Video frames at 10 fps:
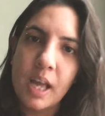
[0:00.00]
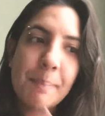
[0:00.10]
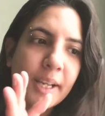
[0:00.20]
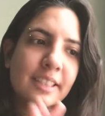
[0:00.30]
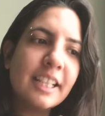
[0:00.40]

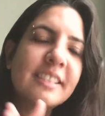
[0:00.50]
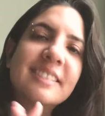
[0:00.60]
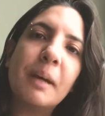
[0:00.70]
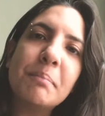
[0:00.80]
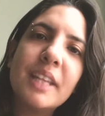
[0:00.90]
because there's
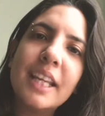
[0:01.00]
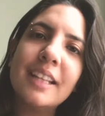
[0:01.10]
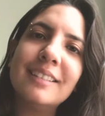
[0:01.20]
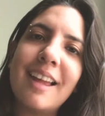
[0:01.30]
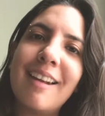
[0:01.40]
something
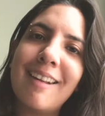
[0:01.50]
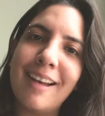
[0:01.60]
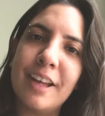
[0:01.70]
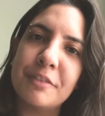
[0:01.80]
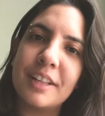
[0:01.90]
in their
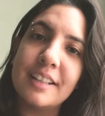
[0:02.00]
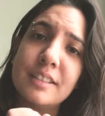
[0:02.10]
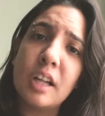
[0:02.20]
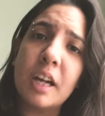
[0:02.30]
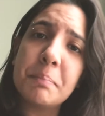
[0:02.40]
life that is
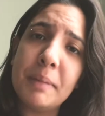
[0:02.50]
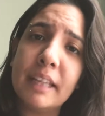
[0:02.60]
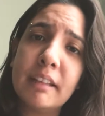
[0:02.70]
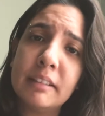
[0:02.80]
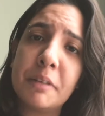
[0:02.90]
not
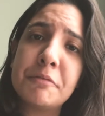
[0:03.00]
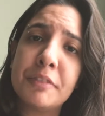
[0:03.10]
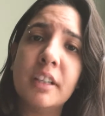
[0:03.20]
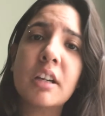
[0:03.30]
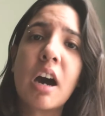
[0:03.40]
making them
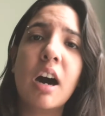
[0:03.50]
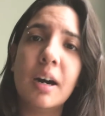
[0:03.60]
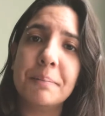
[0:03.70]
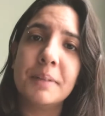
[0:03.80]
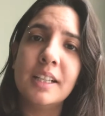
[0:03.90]
feel calm.